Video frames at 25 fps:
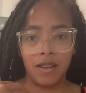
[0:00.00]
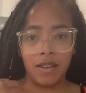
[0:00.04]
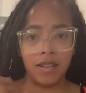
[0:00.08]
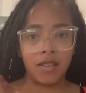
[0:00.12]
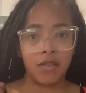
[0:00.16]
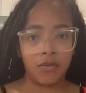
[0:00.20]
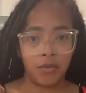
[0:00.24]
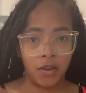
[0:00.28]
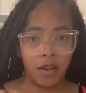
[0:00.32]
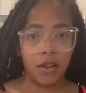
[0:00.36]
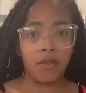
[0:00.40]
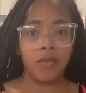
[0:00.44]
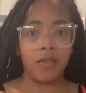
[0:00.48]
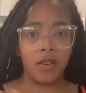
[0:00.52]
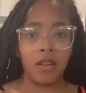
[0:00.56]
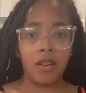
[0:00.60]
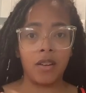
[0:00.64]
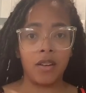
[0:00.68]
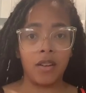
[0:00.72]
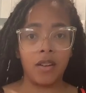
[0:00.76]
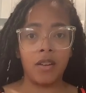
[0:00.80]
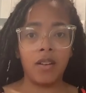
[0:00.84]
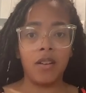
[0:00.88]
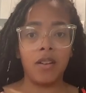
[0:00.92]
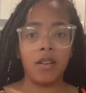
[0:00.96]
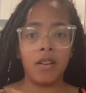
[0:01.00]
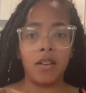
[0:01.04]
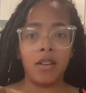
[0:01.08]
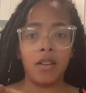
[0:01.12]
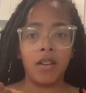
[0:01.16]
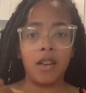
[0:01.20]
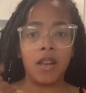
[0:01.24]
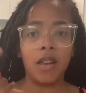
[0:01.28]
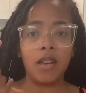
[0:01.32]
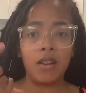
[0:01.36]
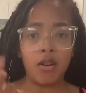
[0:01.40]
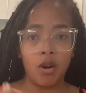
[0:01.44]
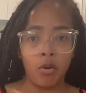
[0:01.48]
is fluffy
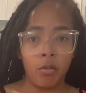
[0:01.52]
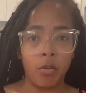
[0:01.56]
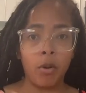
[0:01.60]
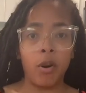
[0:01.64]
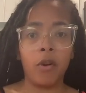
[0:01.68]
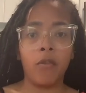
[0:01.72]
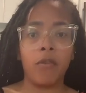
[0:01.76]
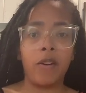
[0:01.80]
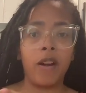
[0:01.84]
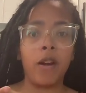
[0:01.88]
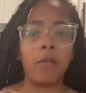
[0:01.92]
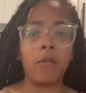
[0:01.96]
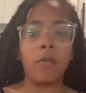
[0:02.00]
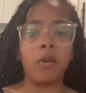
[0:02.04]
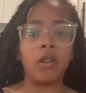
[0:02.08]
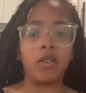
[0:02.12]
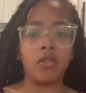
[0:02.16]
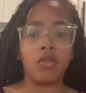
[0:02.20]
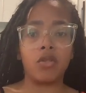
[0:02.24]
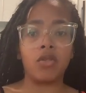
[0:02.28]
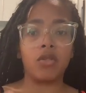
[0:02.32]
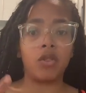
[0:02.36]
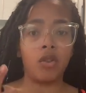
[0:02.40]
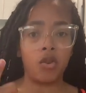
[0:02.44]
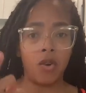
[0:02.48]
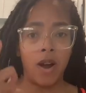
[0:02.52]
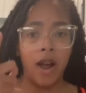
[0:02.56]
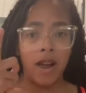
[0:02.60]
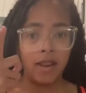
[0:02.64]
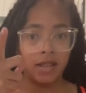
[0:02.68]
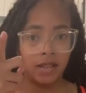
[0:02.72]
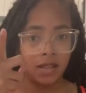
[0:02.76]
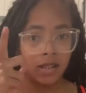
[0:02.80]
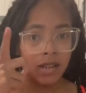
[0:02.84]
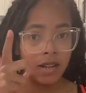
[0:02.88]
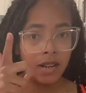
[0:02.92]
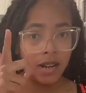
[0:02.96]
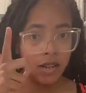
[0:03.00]
in your profile picture. So I
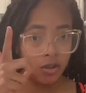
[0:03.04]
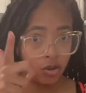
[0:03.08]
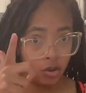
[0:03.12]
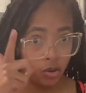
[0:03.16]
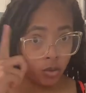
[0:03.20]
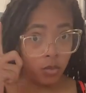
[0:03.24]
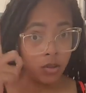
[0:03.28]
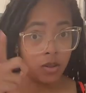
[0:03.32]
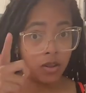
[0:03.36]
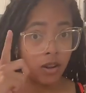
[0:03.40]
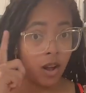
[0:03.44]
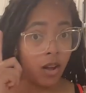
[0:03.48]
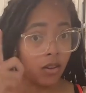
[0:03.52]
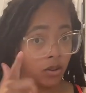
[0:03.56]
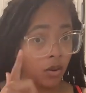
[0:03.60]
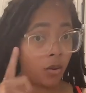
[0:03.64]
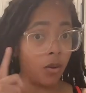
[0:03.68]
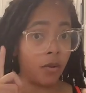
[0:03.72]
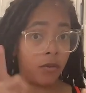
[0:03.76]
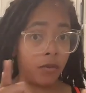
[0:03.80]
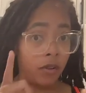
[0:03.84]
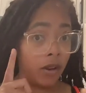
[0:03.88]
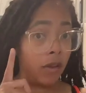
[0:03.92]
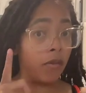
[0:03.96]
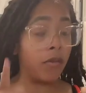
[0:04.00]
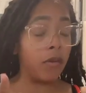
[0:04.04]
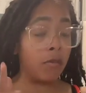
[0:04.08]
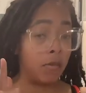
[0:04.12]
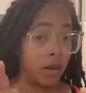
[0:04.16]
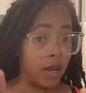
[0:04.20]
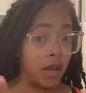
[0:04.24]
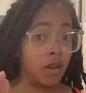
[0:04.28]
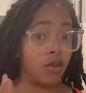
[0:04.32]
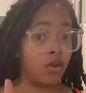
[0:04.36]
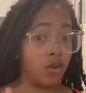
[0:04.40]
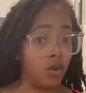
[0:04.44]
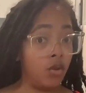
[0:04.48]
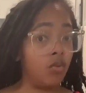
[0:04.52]
see that you was also a fluffy
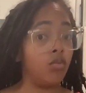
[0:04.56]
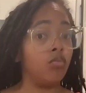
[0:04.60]
man